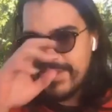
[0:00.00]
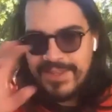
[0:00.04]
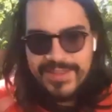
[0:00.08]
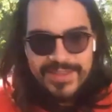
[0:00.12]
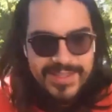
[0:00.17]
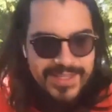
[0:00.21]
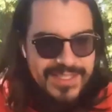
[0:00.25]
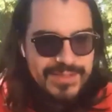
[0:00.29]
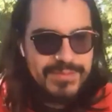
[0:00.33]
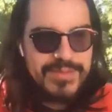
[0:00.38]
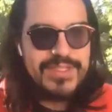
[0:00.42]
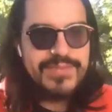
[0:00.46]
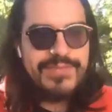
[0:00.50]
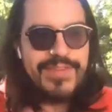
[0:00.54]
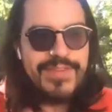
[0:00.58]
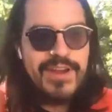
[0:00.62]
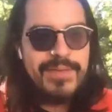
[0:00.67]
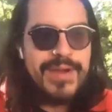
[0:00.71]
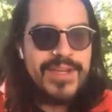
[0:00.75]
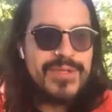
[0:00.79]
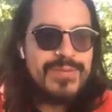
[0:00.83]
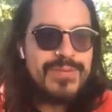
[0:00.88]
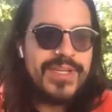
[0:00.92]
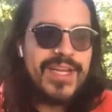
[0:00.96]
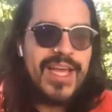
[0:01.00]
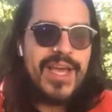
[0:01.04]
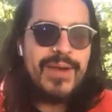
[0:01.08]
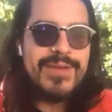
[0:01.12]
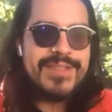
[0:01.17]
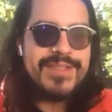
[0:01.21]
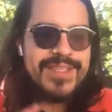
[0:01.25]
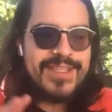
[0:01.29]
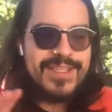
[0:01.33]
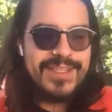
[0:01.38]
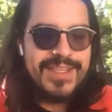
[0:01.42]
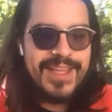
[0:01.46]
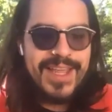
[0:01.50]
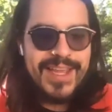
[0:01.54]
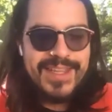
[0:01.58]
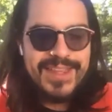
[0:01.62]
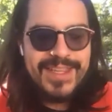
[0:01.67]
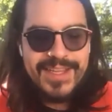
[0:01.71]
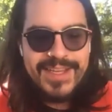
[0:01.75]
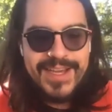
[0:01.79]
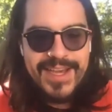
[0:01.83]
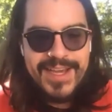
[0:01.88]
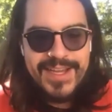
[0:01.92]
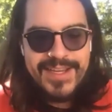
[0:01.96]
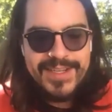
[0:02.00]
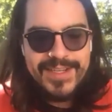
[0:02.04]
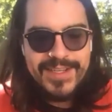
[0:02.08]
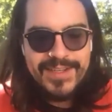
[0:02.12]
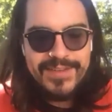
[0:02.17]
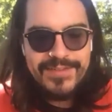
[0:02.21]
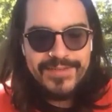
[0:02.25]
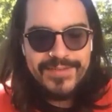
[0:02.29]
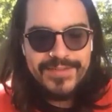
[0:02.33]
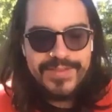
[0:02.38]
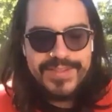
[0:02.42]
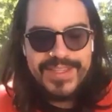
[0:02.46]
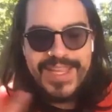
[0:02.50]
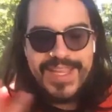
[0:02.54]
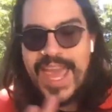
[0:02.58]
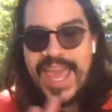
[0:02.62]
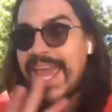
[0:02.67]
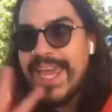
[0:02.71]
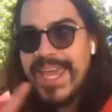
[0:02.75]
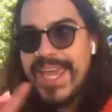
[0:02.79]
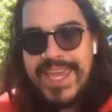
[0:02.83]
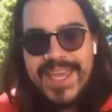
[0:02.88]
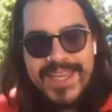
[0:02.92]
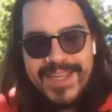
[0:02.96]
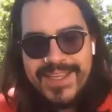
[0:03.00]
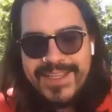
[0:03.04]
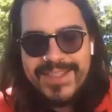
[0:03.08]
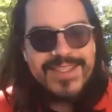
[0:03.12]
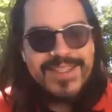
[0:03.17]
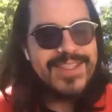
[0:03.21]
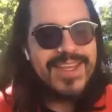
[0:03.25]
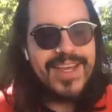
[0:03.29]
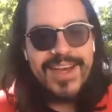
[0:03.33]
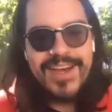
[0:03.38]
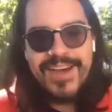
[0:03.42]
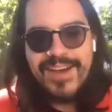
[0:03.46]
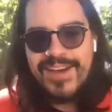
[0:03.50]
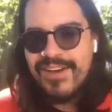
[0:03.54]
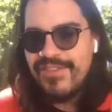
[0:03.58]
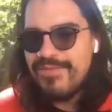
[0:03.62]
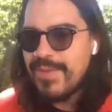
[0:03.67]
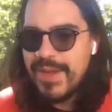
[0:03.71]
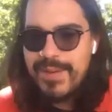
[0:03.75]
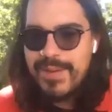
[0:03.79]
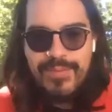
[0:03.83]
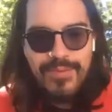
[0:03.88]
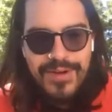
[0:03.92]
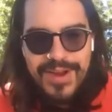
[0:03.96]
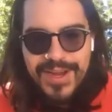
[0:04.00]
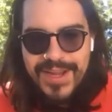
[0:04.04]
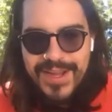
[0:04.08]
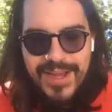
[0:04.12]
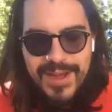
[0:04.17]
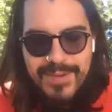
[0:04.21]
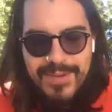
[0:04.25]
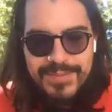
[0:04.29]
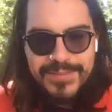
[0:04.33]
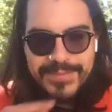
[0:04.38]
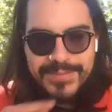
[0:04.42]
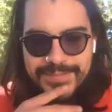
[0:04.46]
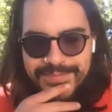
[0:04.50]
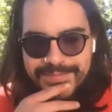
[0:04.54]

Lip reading: this was very much when I was in like the kind of haze of my breakup,